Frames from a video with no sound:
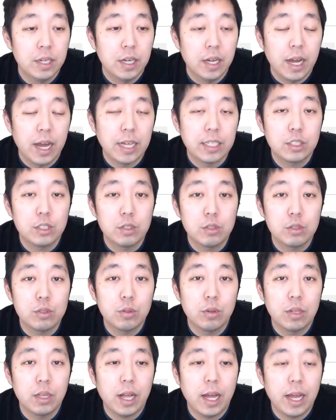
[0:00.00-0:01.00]
As
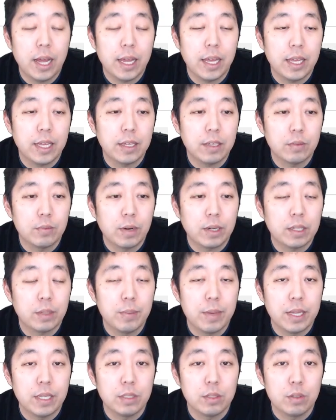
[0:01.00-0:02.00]
usual, I
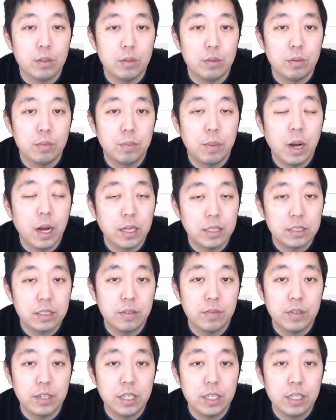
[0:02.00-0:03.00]
recommend you pause the
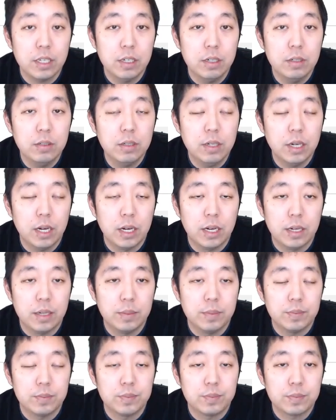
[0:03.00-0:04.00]
video,
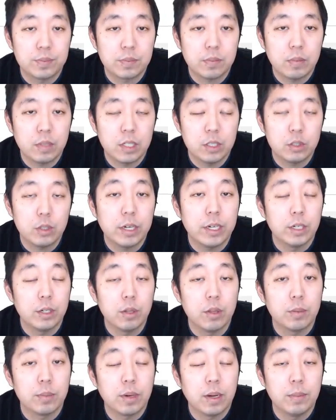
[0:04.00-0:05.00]
um, try to do
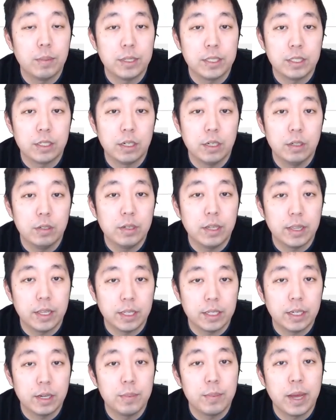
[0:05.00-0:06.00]
the problem on your own, and then
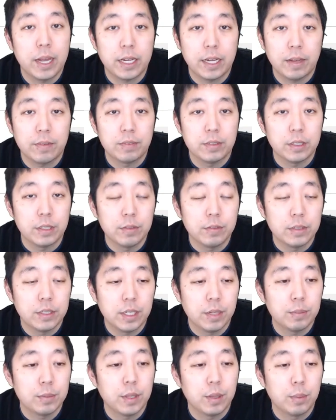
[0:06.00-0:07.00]
come back after you've
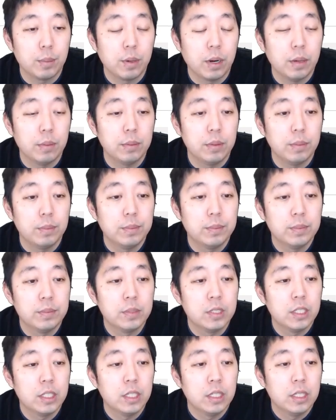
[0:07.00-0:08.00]
attempted the problem.
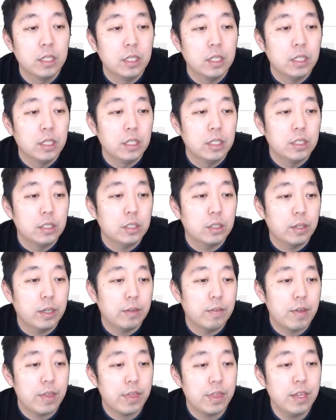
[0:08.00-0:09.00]
So we have
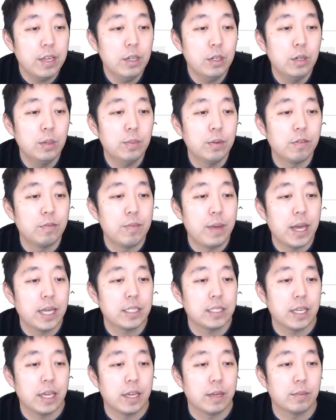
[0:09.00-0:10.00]
a thin hoop of
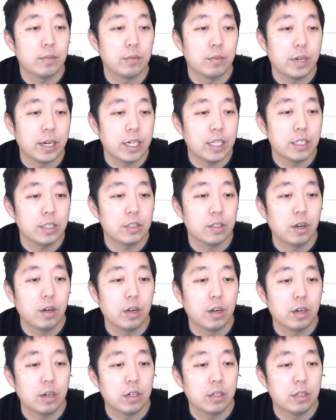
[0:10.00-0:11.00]
mass m, radius
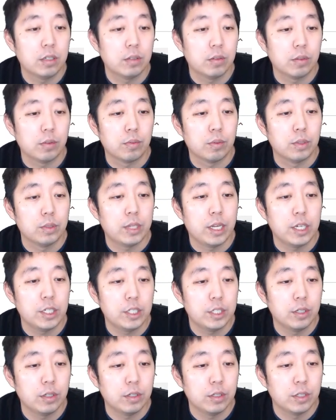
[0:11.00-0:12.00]
r, with
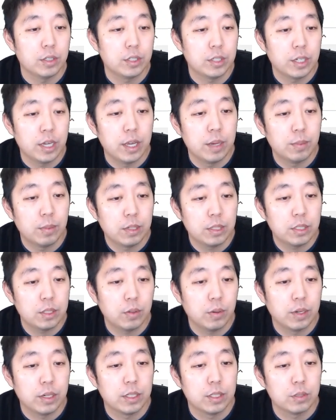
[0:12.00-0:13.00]
rotational inertia mr
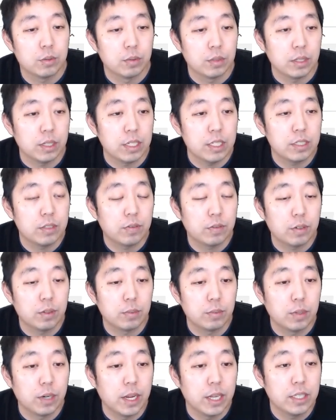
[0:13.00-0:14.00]
squared is released
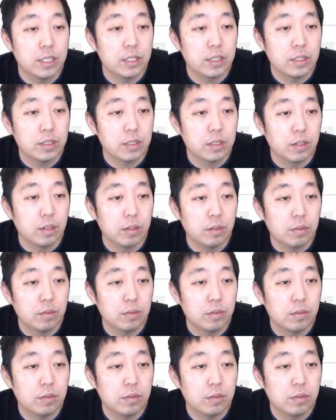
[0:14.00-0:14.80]
from rest, so